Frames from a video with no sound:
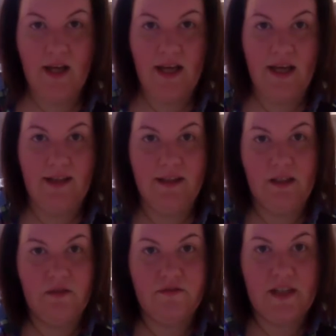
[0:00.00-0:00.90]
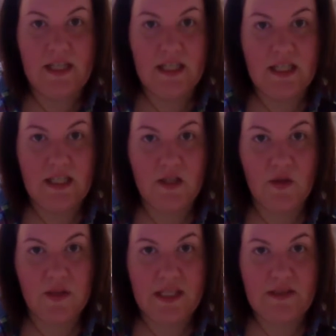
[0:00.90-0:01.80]
Hello friends, so
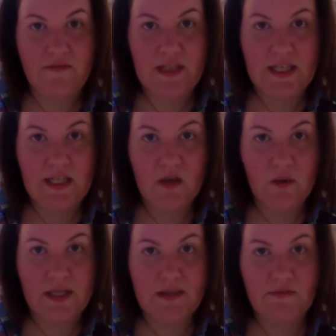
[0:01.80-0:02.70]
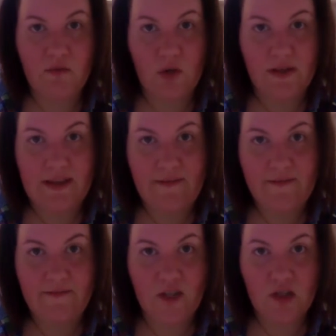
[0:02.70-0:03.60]
this video is for the
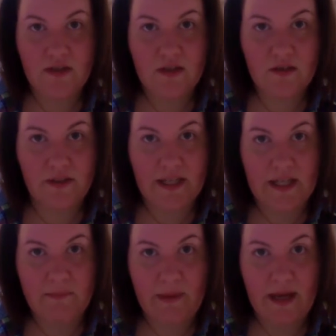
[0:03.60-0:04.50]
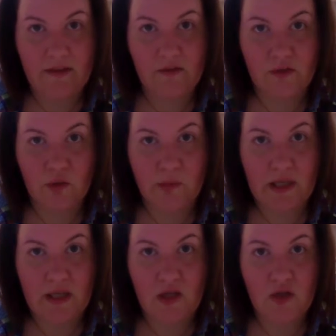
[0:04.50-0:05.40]
first grade math group
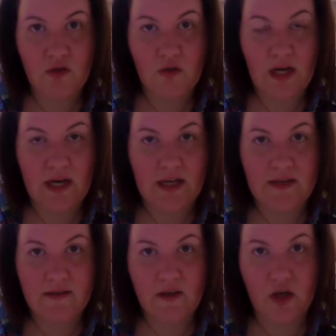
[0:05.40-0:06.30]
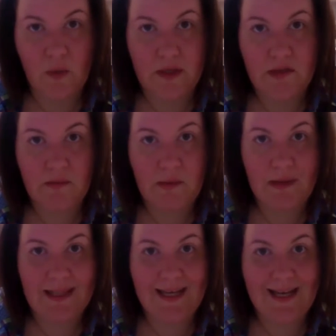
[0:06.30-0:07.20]
and you guys are going to be
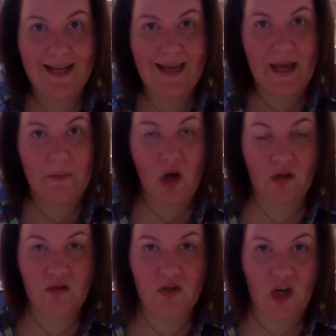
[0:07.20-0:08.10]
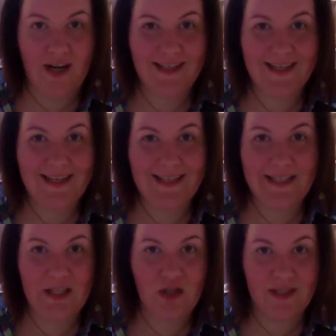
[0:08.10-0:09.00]
playing a game called Dot
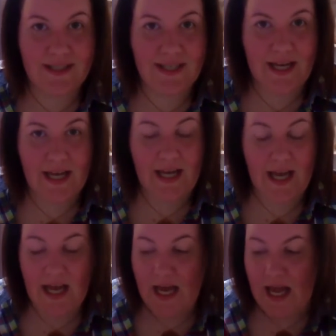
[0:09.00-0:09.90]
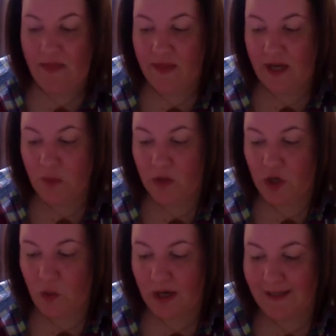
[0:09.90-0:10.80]
Addition today. And then when
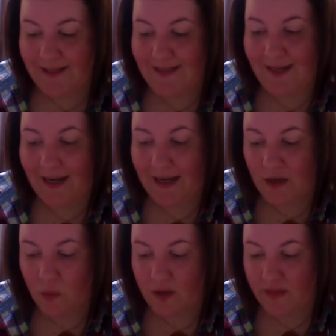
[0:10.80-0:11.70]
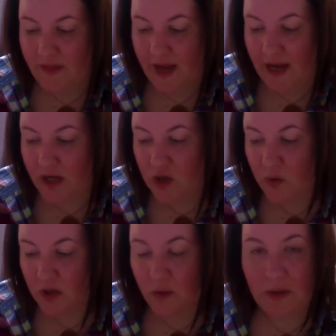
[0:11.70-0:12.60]
you are done with that, you
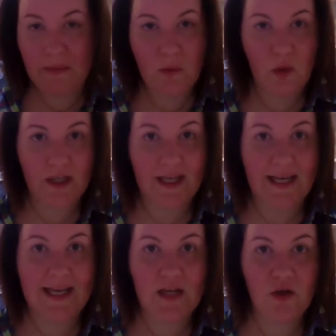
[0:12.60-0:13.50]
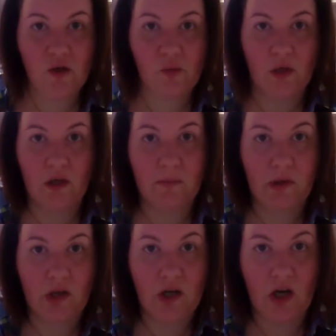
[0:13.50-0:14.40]
are going to be working in your
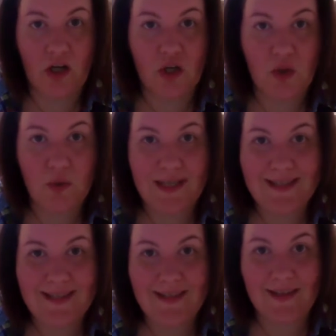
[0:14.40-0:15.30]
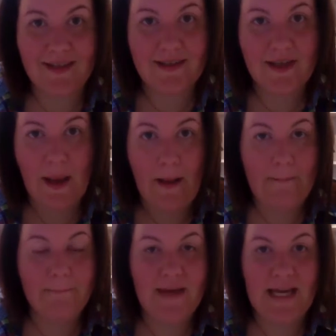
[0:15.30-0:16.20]
workbook on Unit 6,
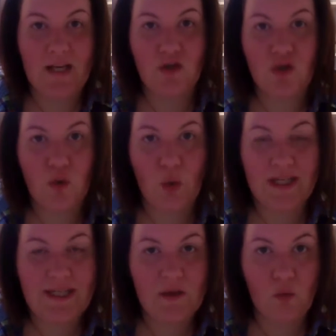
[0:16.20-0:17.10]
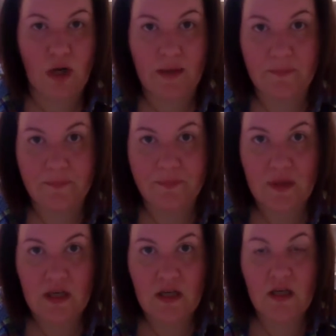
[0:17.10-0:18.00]
page 21.
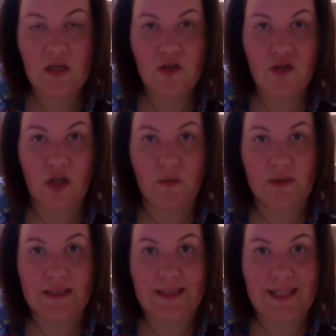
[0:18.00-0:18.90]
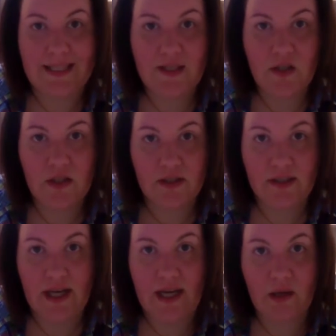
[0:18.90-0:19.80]
So let's learn
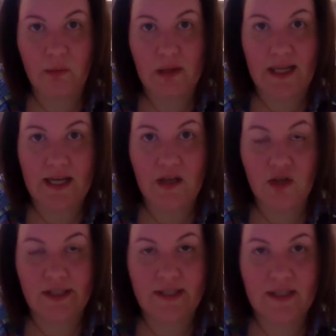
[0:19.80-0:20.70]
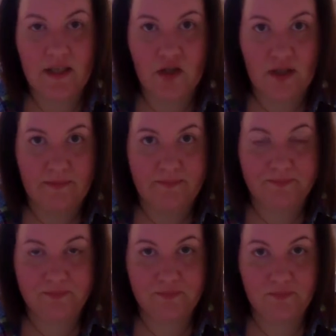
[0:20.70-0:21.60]
how to play Dot Addition.
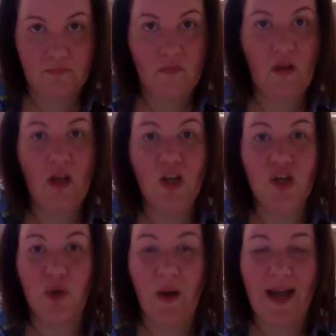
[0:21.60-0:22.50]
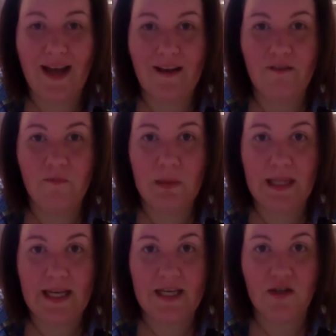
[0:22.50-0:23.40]
You have
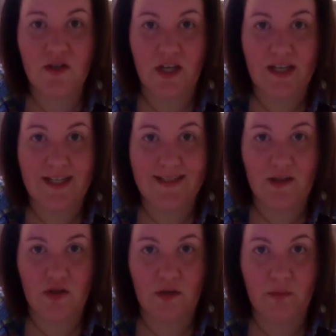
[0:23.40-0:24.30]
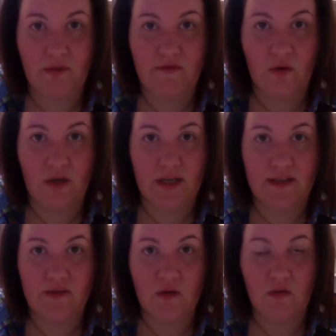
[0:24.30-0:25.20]
played dot addition before
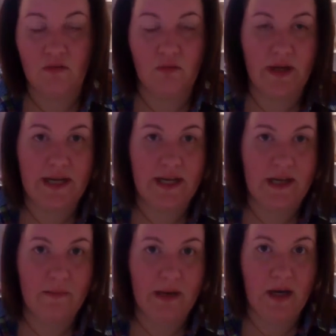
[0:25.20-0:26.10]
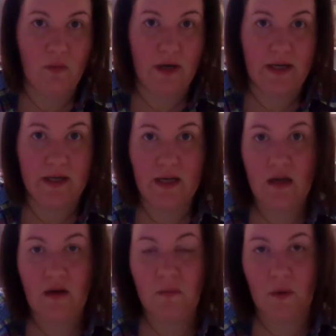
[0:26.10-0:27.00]
in school way back when,
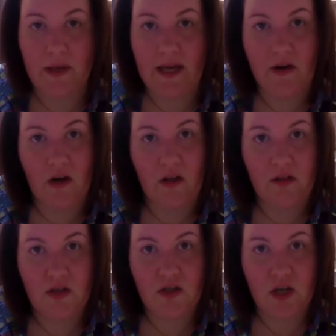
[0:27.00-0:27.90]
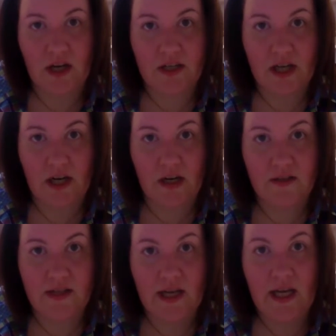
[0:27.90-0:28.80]
where we had all the dot
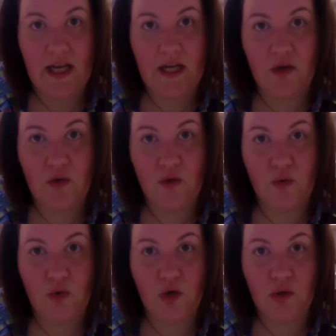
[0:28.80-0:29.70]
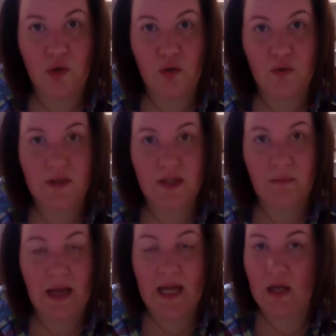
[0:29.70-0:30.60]
cards and you could use
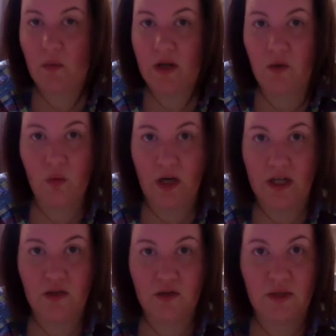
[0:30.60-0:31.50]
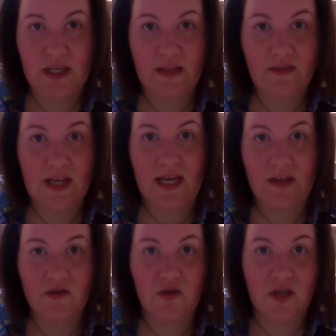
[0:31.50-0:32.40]
them any way you wanted to get the
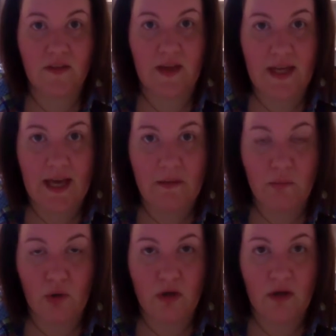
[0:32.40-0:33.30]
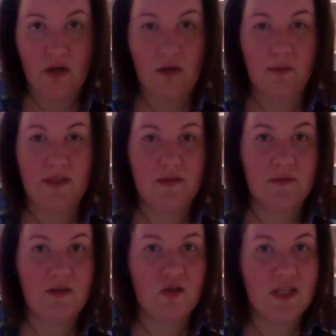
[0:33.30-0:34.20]
answers on the game board. Well, this
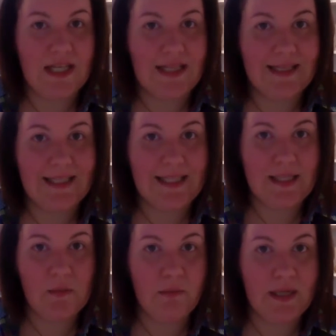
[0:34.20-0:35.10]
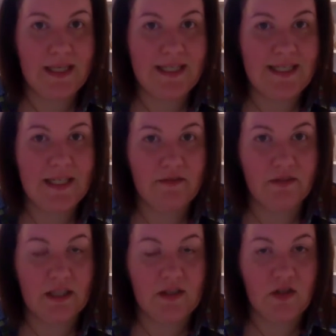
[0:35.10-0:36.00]
one's just a little bit different.